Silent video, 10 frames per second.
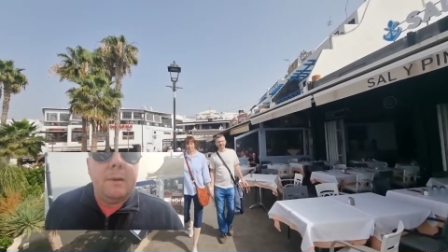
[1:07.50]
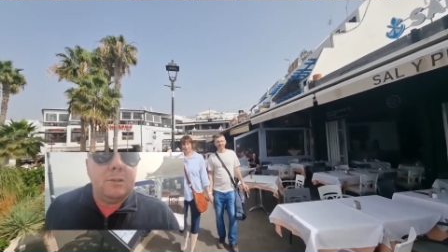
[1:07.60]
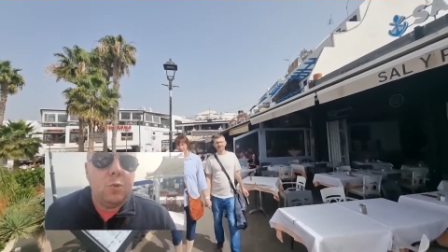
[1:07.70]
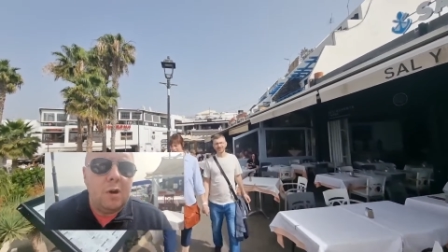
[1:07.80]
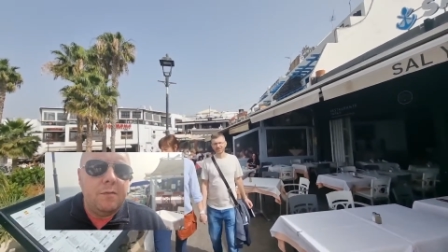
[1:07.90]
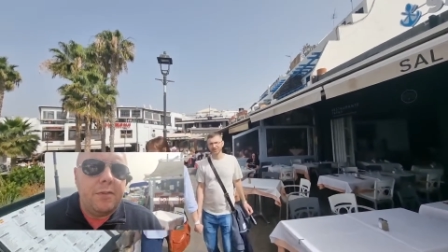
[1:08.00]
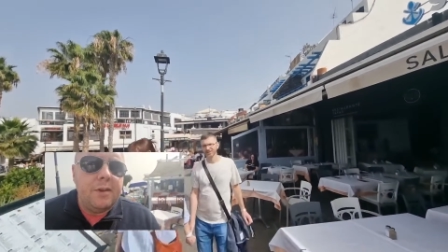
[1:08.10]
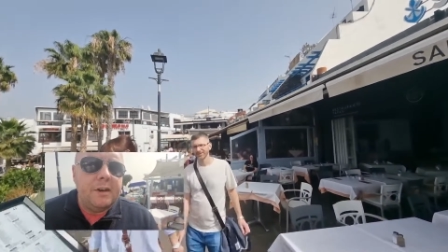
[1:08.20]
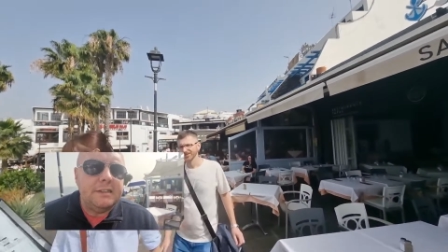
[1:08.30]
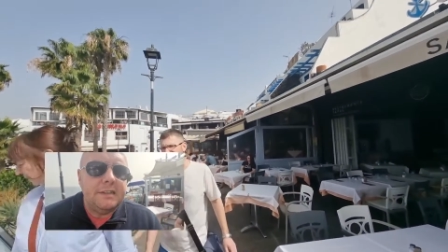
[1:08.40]
about
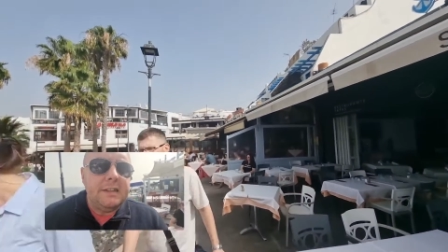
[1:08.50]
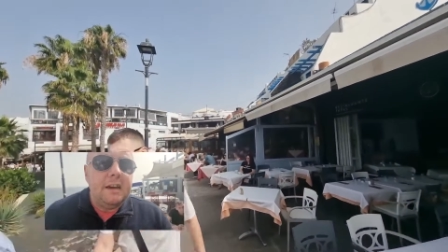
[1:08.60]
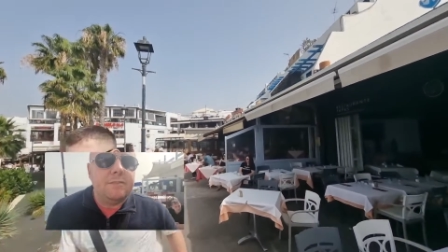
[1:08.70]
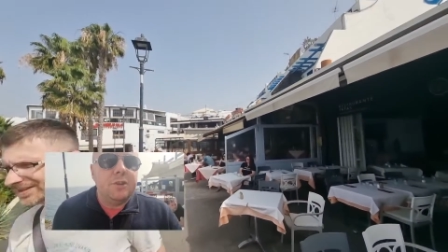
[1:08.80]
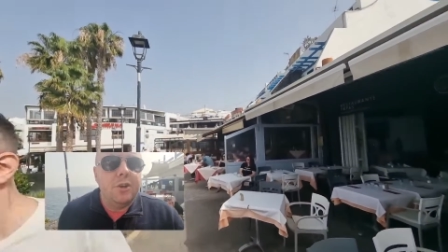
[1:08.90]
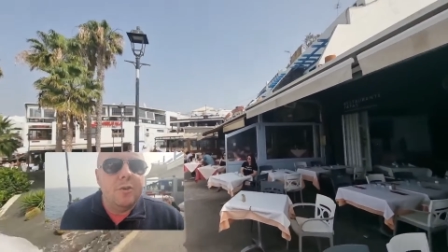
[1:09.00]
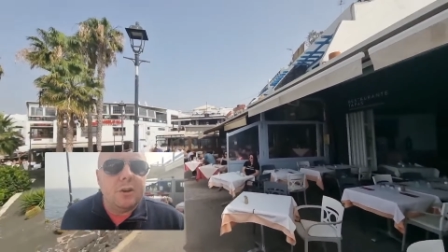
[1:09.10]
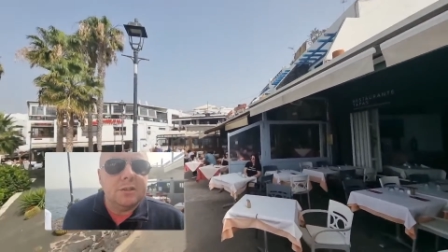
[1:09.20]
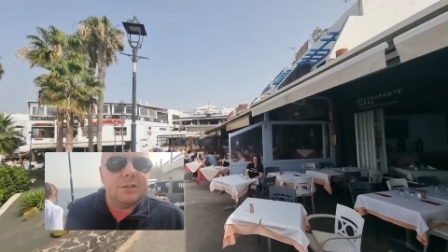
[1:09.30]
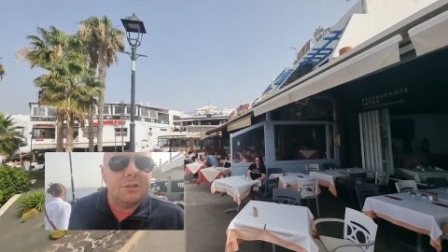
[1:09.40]
12.30 in the afternoon
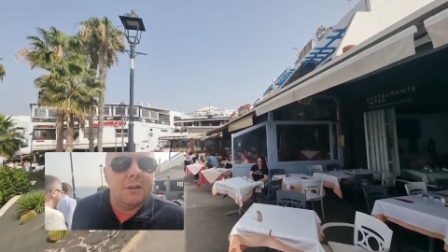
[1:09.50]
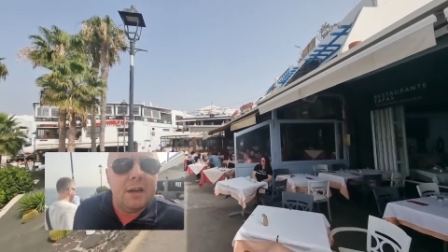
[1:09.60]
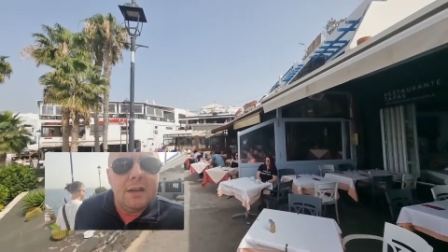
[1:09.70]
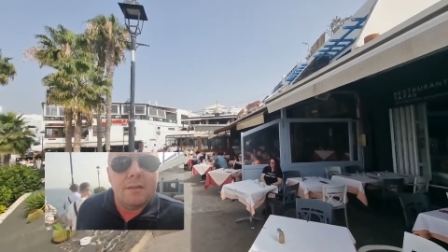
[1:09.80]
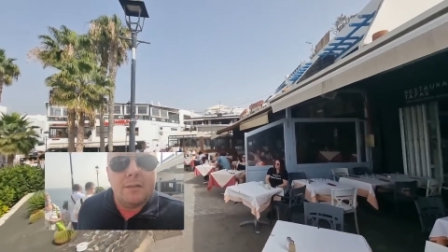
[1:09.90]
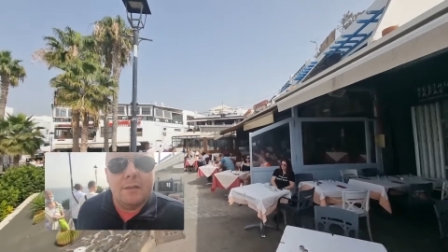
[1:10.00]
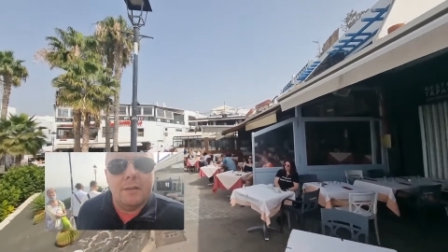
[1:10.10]
on a Sunday.